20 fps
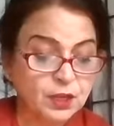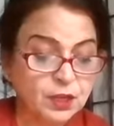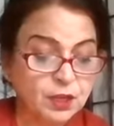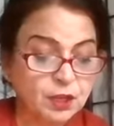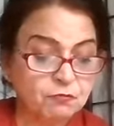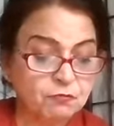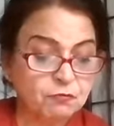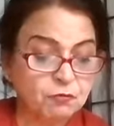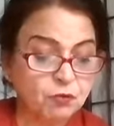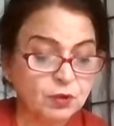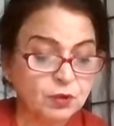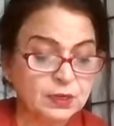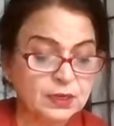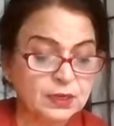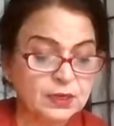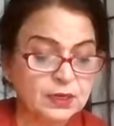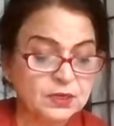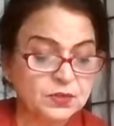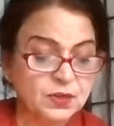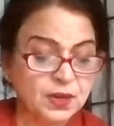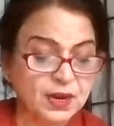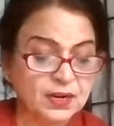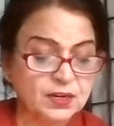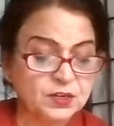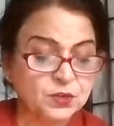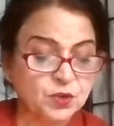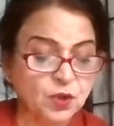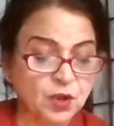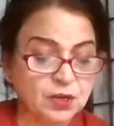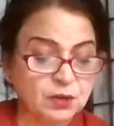He folded his
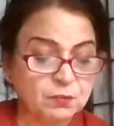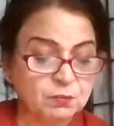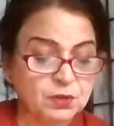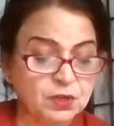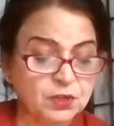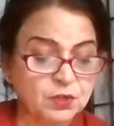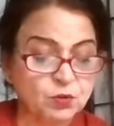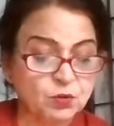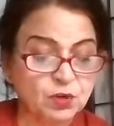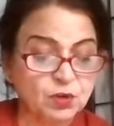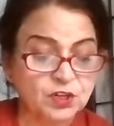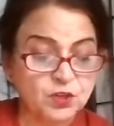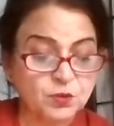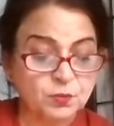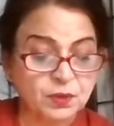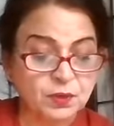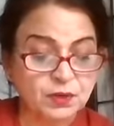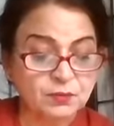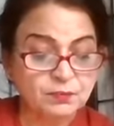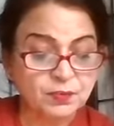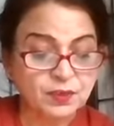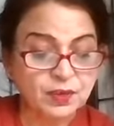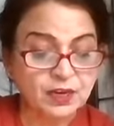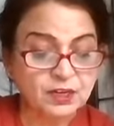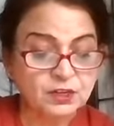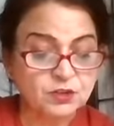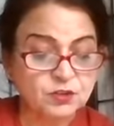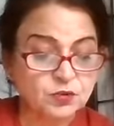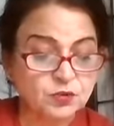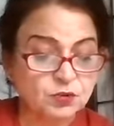hands solemnly to Lakshman
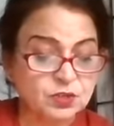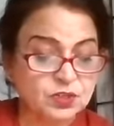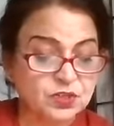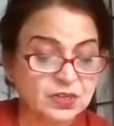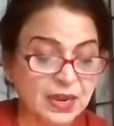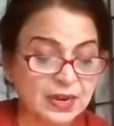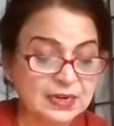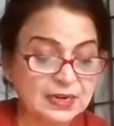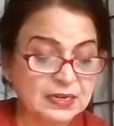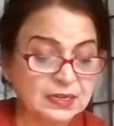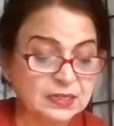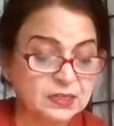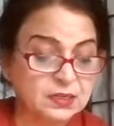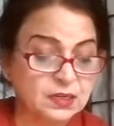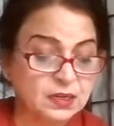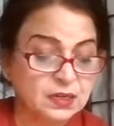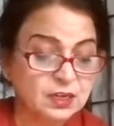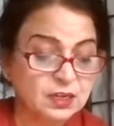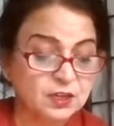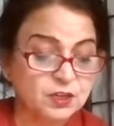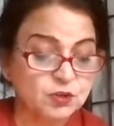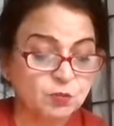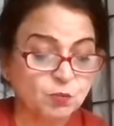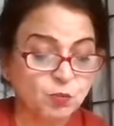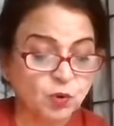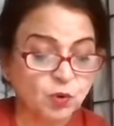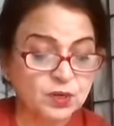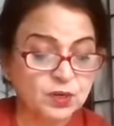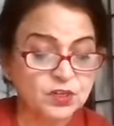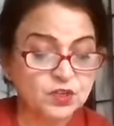and stood silent, his
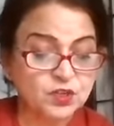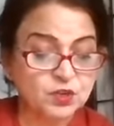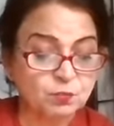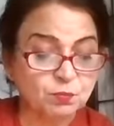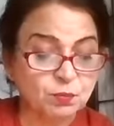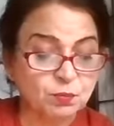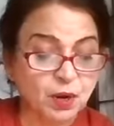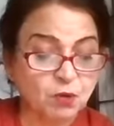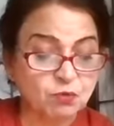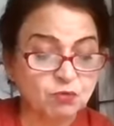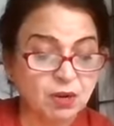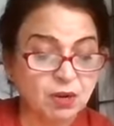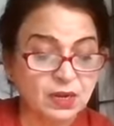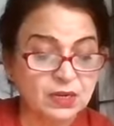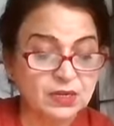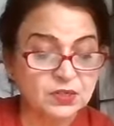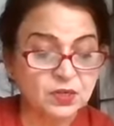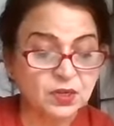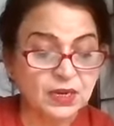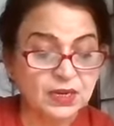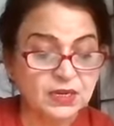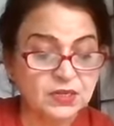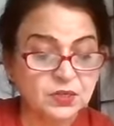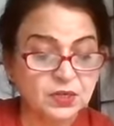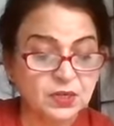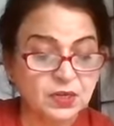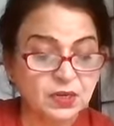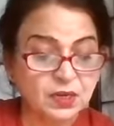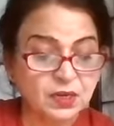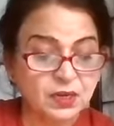moist brown eyes
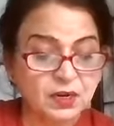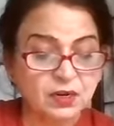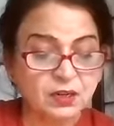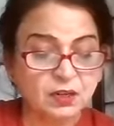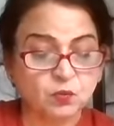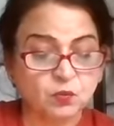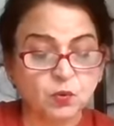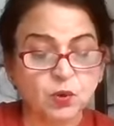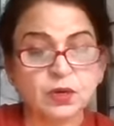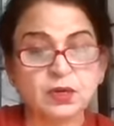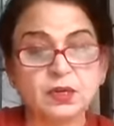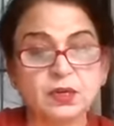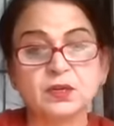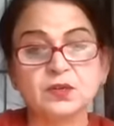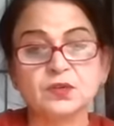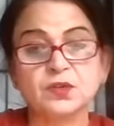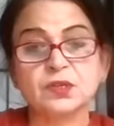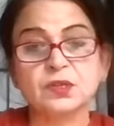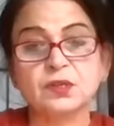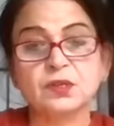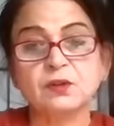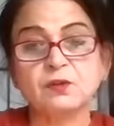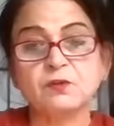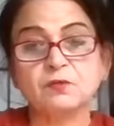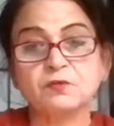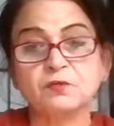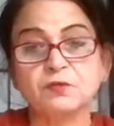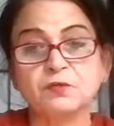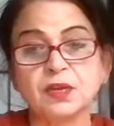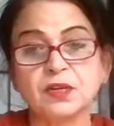gazing at the warrior's
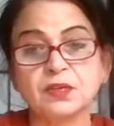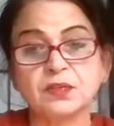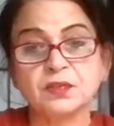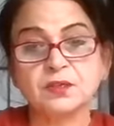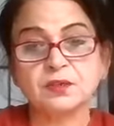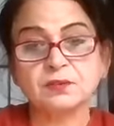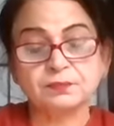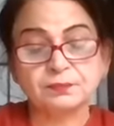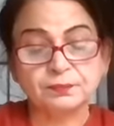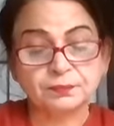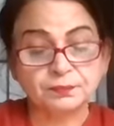face.